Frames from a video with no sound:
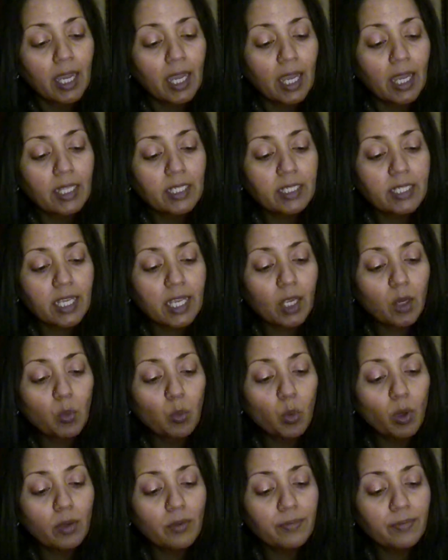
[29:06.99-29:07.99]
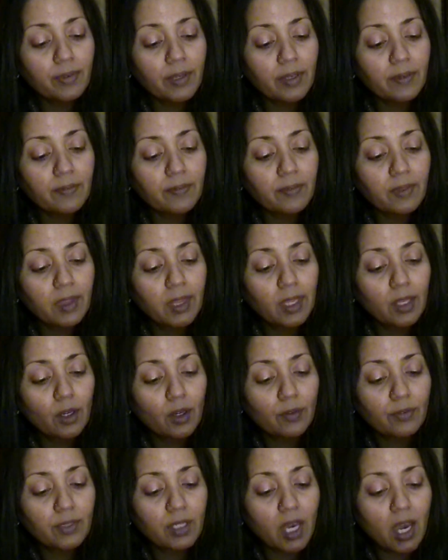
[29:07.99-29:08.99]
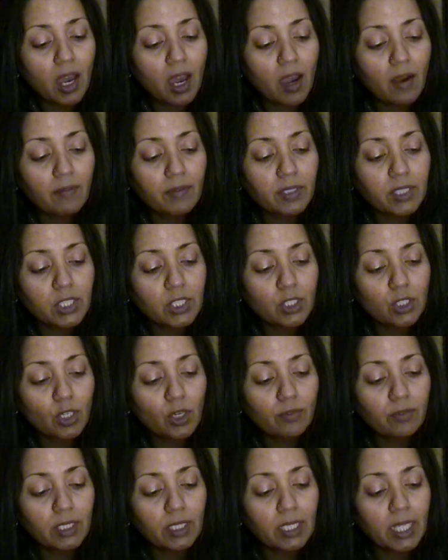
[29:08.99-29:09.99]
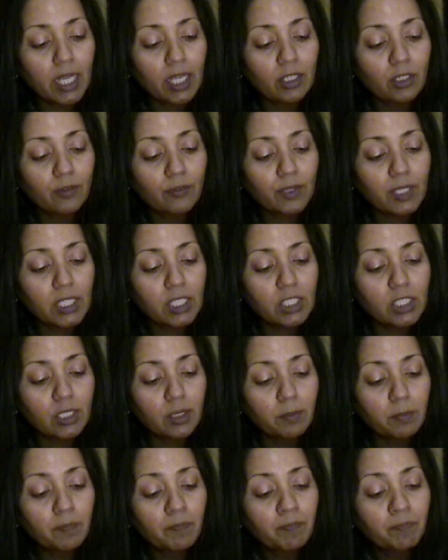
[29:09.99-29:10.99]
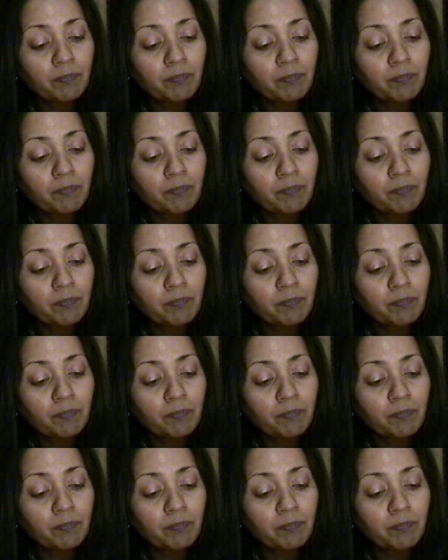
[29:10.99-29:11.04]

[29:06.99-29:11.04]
and take 1/5 of the harvest of the land of Egypt